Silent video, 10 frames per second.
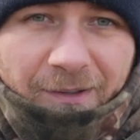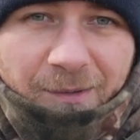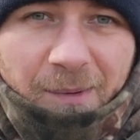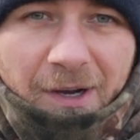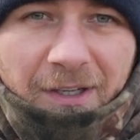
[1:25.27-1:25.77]

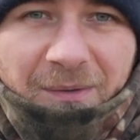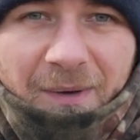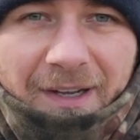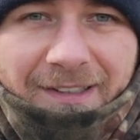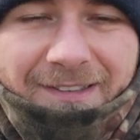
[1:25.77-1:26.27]
you buy
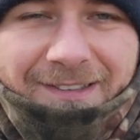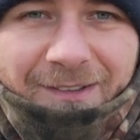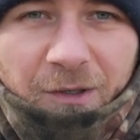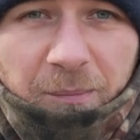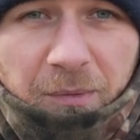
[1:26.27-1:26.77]
twice,
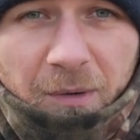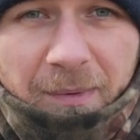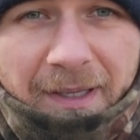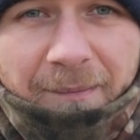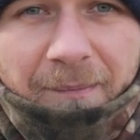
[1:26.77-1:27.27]
or
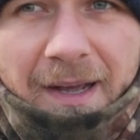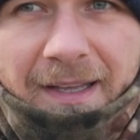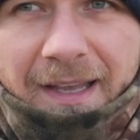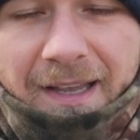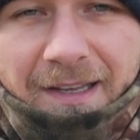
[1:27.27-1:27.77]
probably in my
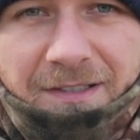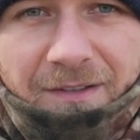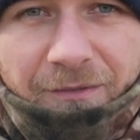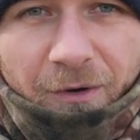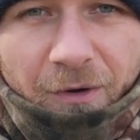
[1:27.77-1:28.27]
case
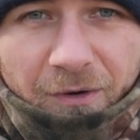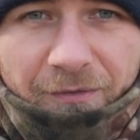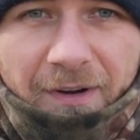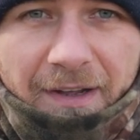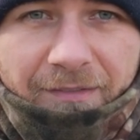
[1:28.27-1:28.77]
4 or
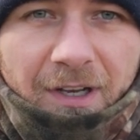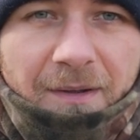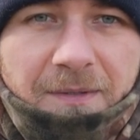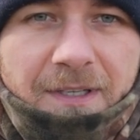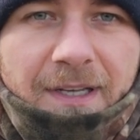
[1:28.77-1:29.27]
5
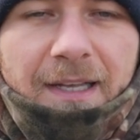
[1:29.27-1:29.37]
times.